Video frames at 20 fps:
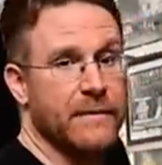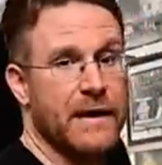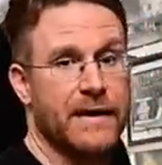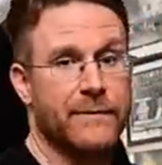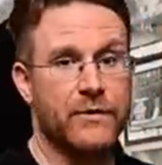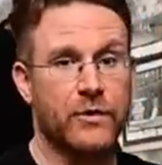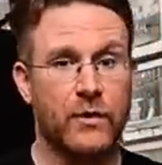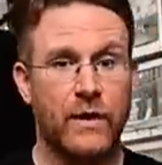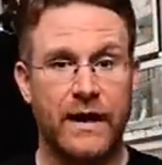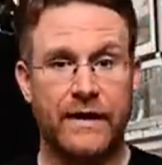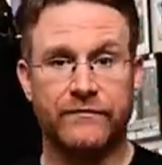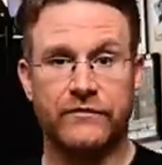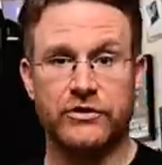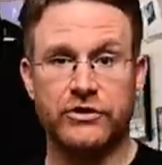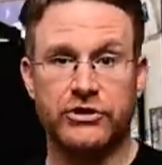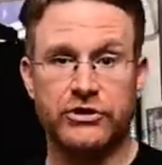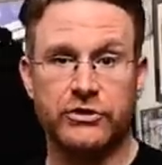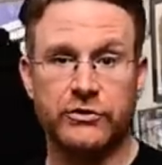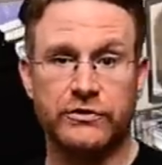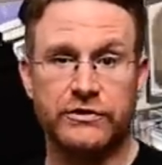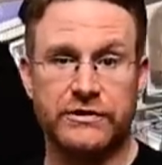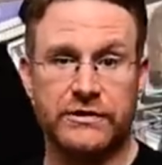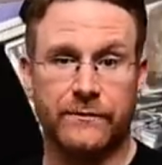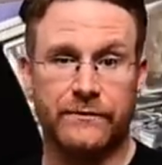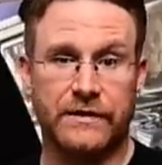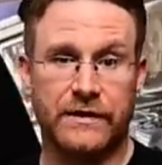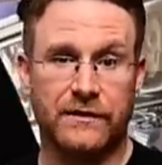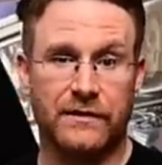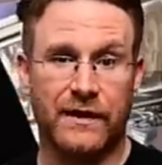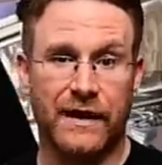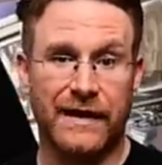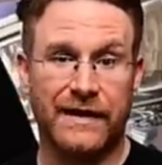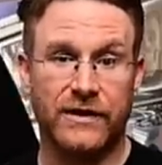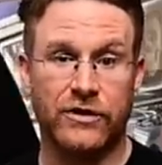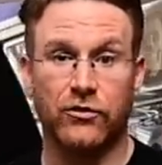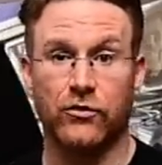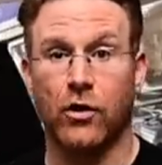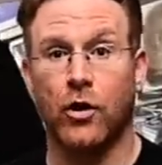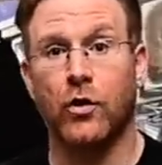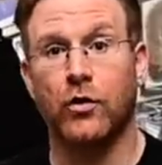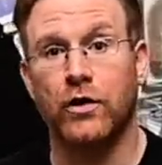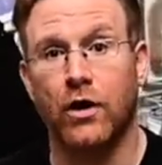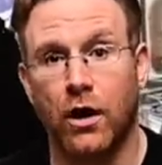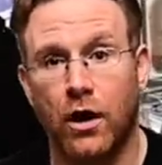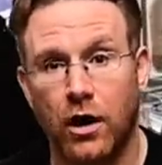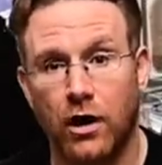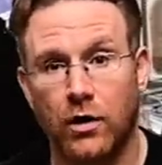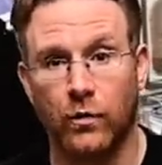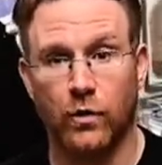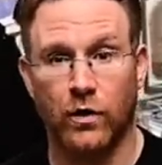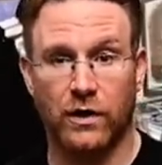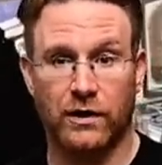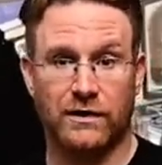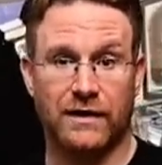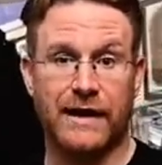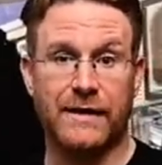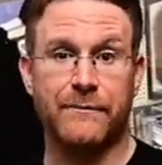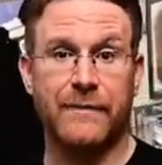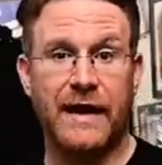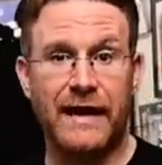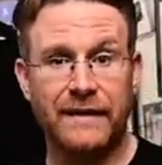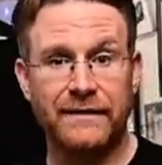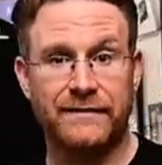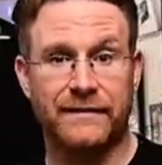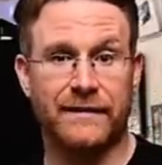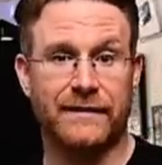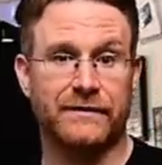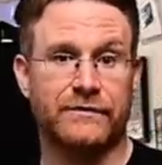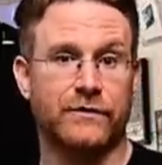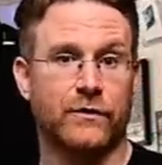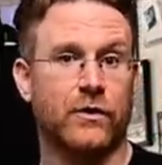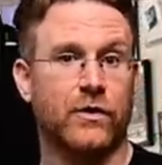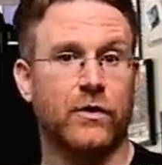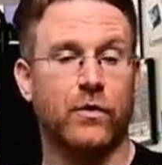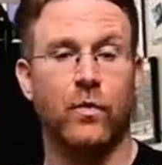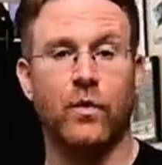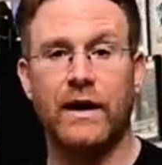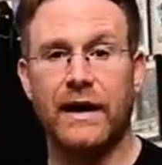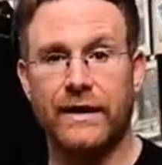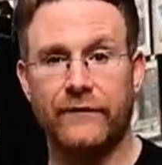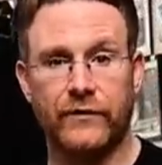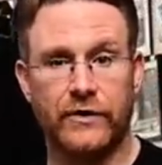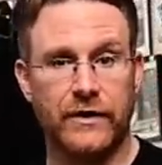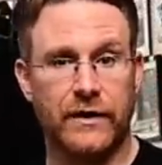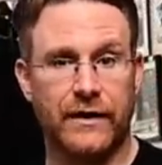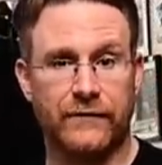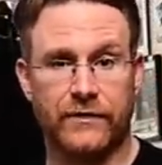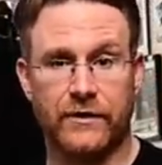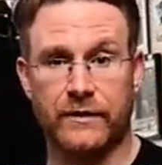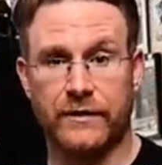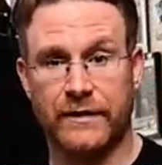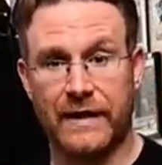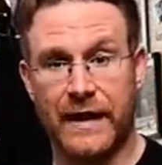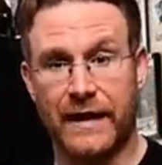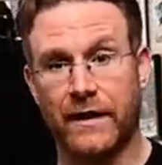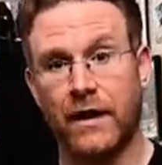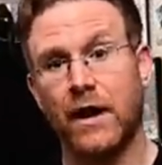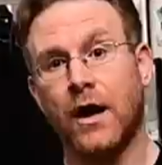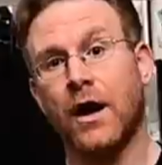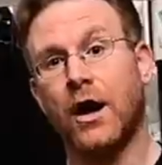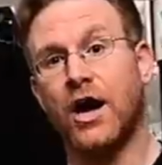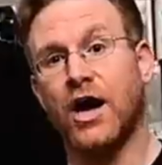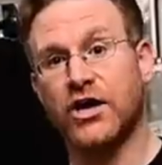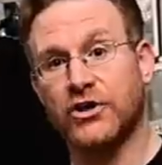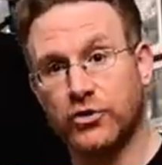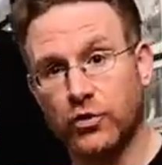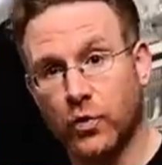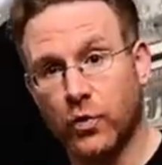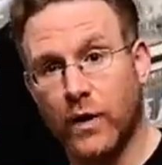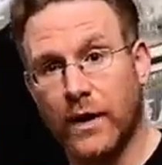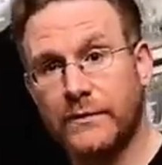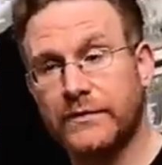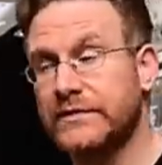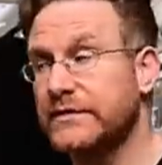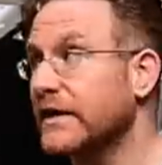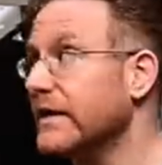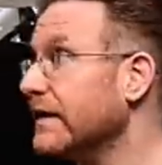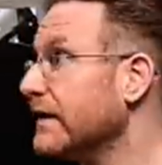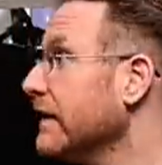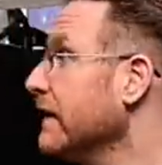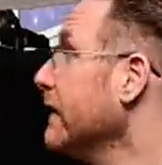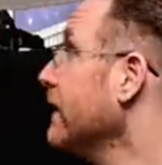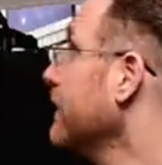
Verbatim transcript: Maybe you have to shoot something like your own artwork, like paintings or whatever you have to get onto website.